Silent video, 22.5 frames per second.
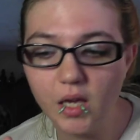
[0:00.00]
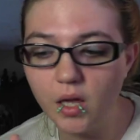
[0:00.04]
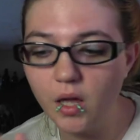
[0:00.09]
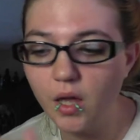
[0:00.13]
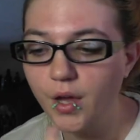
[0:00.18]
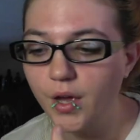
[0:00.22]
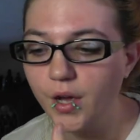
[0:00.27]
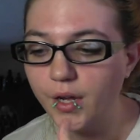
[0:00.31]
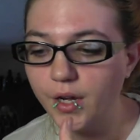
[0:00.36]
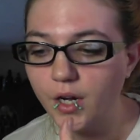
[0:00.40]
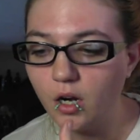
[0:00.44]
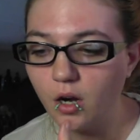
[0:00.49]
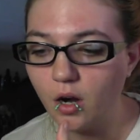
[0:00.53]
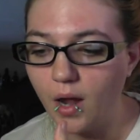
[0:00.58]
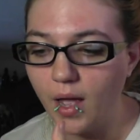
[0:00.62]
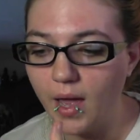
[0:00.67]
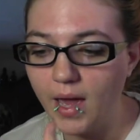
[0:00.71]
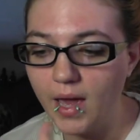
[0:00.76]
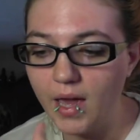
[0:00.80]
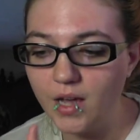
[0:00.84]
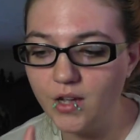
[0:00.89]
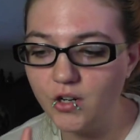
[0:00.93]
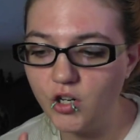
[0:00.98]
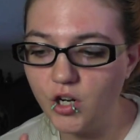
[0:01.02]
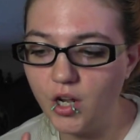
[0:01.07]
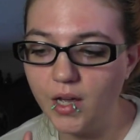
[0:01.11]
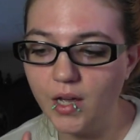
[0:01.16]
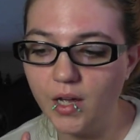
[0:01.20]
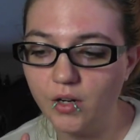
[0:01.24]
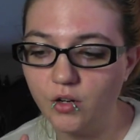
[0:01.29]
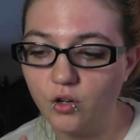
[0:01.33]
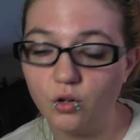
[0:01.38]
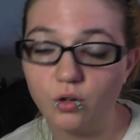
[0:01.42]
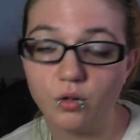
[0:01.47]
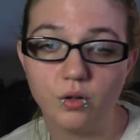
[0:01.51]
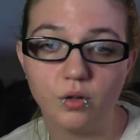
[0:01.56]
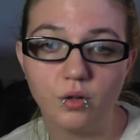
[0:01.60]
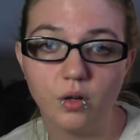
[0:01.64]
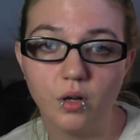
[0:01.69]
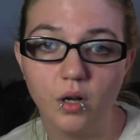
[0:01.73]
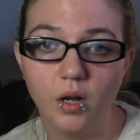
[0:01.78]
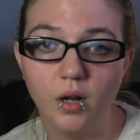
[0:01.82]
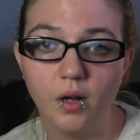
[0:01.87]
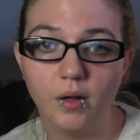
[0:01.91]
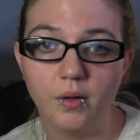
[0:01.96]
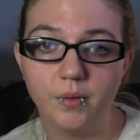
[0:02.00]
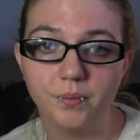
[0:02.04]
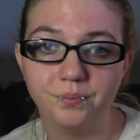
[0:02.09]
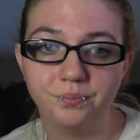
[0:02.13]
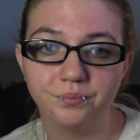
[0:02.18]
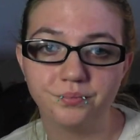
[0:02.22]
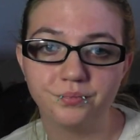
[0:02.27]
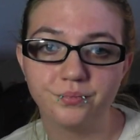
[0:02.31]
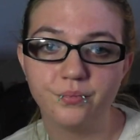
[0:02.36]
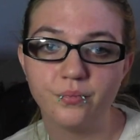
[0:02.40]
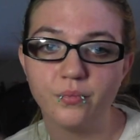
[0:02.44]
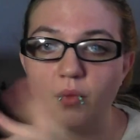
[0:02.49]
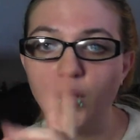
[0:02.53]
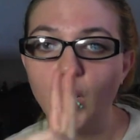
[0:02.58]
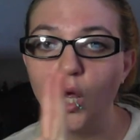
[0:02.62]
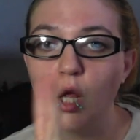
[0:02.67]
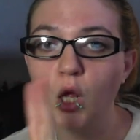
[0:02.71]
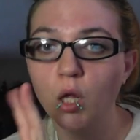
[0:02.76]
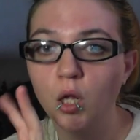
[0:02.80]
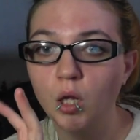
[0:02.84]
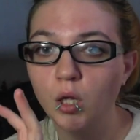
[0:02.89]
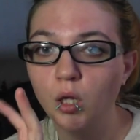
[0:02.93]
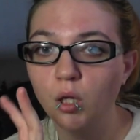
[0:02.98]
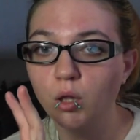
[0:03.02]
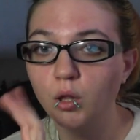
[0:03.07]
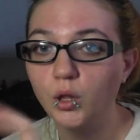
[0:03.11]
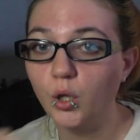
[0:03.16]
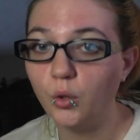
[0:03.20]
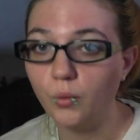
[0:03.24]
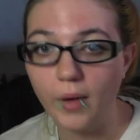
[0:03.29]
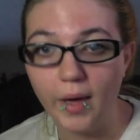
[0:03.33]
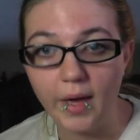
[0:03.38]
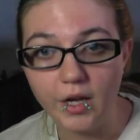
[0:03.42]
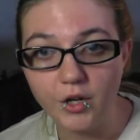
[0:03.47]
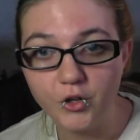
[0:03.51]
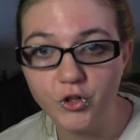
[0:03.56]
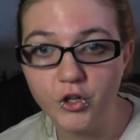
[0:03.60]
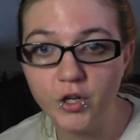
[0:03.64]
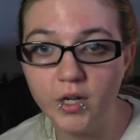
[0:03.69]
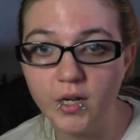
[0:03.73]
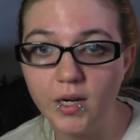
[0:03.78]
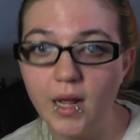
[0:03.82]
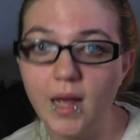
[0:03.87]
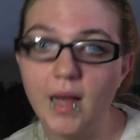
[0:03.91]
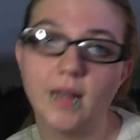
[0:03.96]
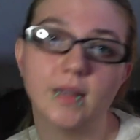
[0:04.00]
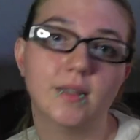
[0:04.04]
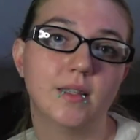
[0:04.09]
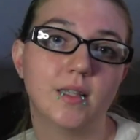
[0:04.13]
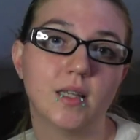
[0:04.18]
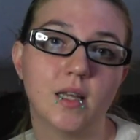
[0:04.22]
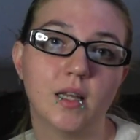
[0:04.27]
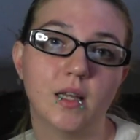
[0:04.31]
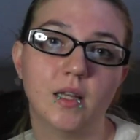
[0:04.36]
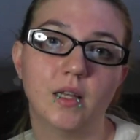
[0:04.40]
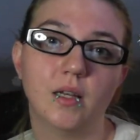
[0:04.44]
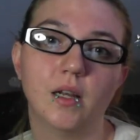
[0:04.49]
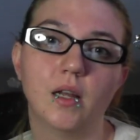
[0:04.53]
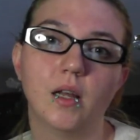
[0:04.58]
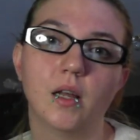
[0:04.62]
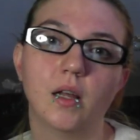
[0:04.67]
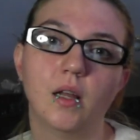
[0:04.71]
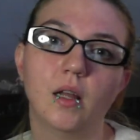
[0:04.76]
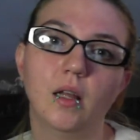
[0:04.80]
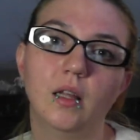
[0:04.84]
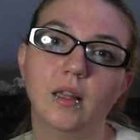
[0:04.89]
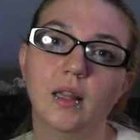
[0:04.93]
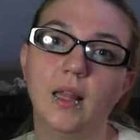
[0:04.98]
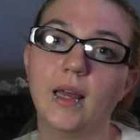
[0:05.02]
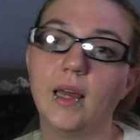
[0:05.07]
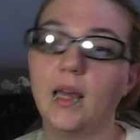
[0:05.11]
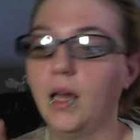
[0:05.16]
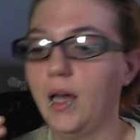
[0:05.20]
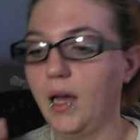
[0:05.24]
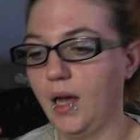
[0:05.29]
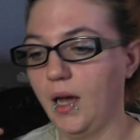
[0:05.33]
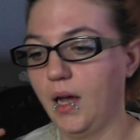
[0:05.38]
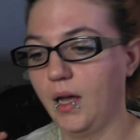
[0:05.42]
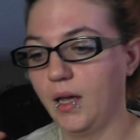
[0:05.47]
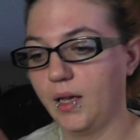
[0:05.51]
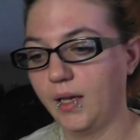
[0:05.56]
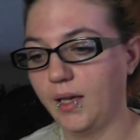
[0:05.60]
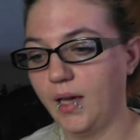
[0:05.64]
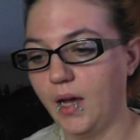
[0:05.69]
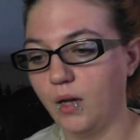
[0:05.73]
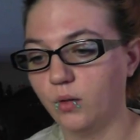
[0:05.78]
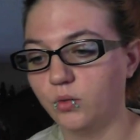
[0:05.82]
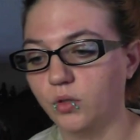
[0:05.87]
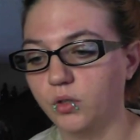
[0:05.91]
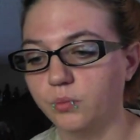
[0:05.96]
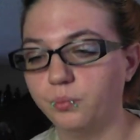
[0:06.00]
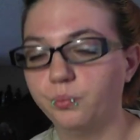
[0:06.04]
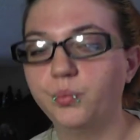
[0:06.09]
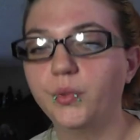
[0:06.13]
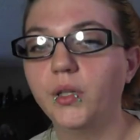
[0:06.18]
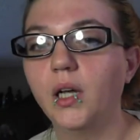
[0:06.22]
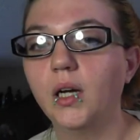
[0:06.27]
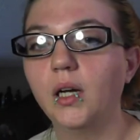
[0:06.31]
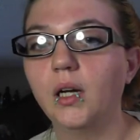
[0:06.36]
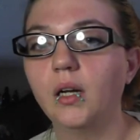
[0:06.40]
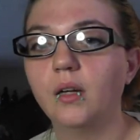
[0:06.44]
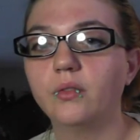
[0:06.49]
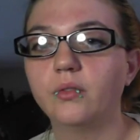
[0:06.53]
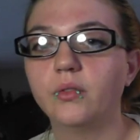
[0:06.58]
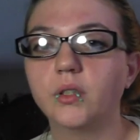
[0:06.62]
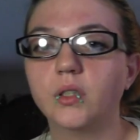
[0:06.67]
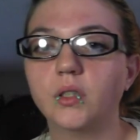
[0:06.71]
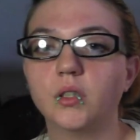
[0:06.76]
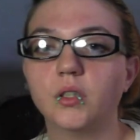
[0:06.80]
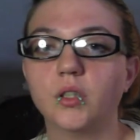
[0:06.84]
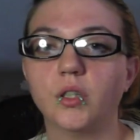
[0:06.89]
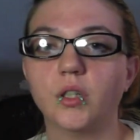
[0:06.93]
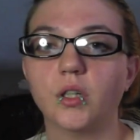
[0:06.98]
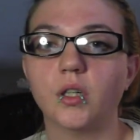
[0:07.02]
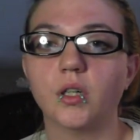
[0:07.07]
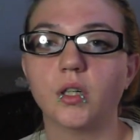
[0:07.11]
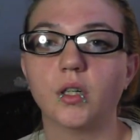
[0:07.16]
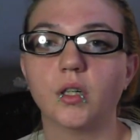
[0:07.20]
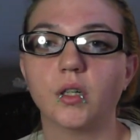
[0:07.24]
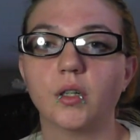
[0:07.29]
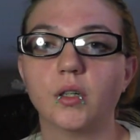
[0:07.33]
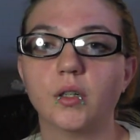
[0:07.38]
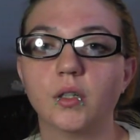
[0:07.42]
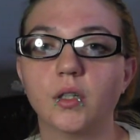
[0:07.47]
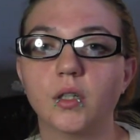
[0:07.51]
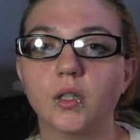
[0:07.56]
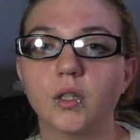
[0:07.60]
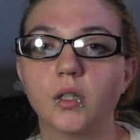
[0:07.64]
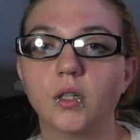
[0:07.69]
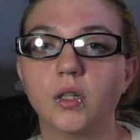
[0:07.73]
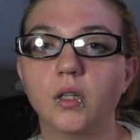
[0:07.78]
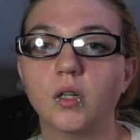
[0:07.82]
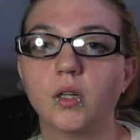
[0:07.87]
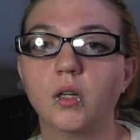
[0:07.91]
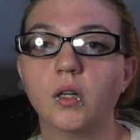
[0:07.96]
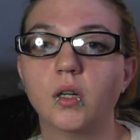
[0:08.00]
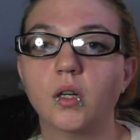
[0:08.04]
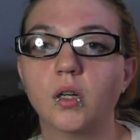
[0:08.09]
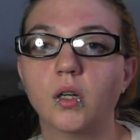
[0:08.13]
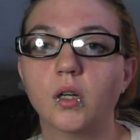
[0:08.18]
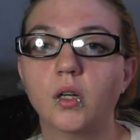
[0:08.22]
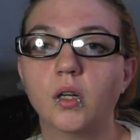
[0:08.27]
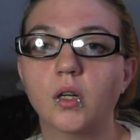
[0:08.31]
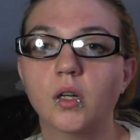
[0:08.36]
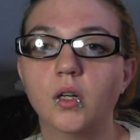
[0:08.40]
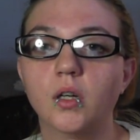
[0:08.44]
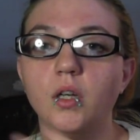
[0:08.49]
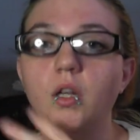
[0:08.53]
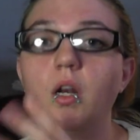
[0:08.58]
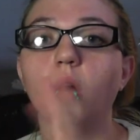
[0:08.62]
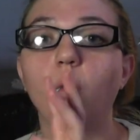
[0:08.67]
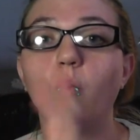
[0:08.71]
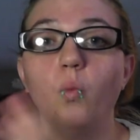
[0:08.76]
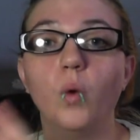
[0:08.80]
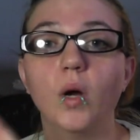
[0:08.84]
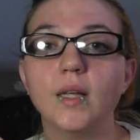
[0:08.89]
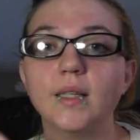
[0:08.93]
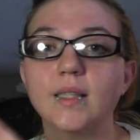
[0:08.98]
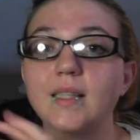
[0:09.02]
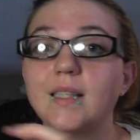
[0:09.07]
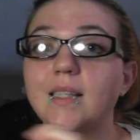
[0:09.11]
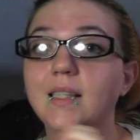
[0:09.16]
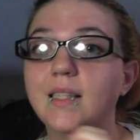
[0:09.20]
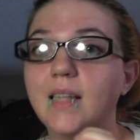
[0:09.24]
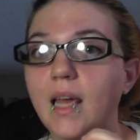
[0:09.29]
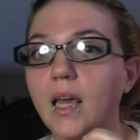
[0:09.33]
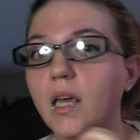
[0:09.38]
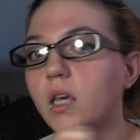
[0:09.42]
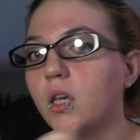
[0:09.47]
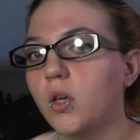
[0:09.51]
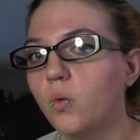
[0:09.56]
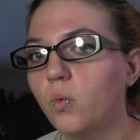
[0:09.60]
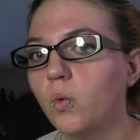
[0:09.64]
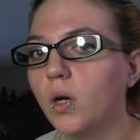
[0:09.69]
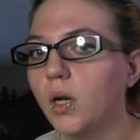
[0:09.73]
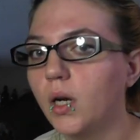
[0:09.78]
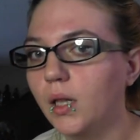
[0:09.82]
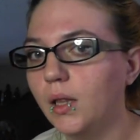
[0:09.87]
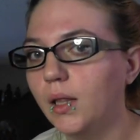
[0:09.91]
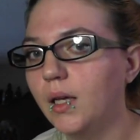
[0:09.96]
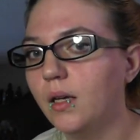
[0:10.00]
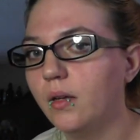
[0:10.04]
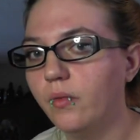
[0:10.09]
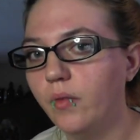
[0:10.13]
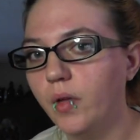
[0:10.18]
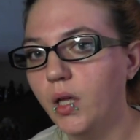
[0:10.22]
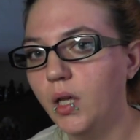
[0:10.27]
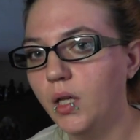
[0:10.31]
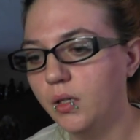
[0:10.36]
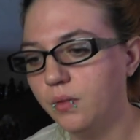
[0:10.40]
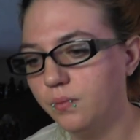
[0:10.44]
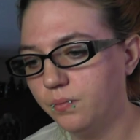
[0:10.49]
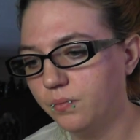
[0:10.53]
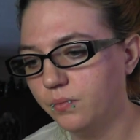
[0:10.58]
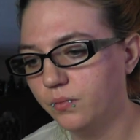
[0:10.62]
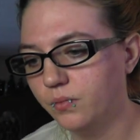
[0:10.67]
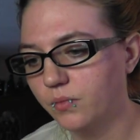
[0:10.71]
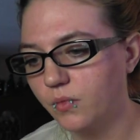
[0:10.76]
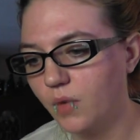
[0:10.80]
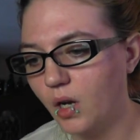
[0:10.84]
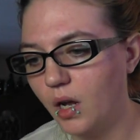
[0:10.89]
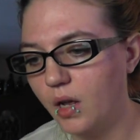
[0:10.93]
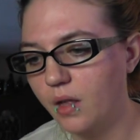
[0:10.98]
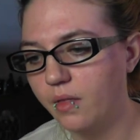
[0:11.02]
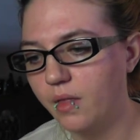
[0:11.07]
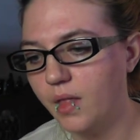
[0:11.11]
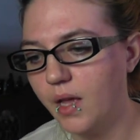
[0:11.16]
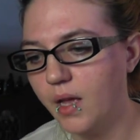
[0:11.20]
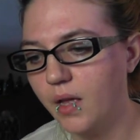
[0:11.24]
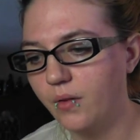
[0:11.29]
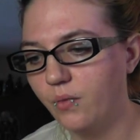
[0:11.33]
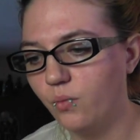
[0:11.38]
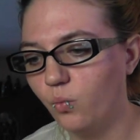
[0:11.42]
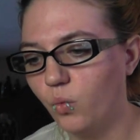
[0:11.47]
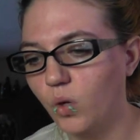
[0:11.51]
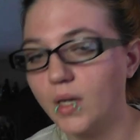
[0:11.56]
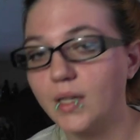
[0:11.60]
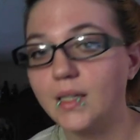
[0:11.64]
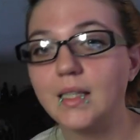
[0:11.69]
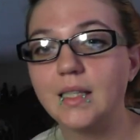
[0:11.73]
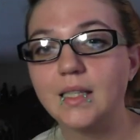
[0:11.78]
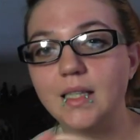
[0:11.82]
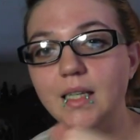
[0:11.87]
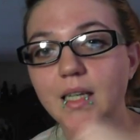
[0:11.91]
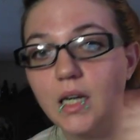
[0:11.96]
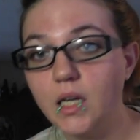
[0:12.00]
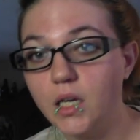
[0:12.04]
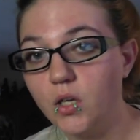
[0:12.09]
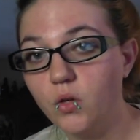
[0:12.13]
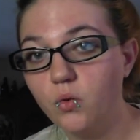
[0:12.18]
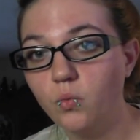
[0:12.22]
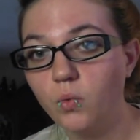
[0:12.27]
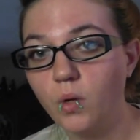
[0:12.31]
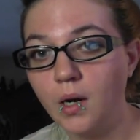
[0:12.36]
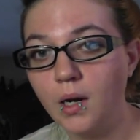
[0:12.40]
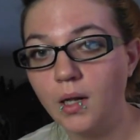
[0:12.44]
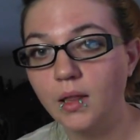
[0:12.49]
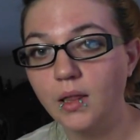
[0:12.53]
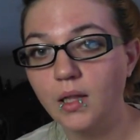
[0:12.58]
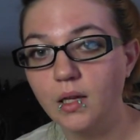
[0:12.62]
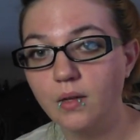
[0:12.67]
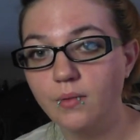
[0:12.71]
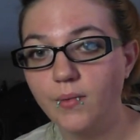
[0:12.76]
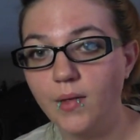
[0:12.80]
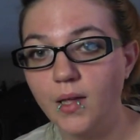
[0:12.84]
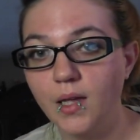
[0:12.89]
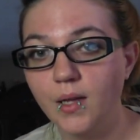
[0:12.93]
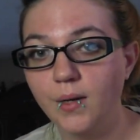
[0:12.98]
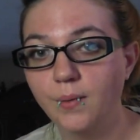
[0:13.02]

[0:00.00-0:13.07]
your age and your location, as in like Council Bluffs, or you know, what state you want to live in, and then what city you want to live in.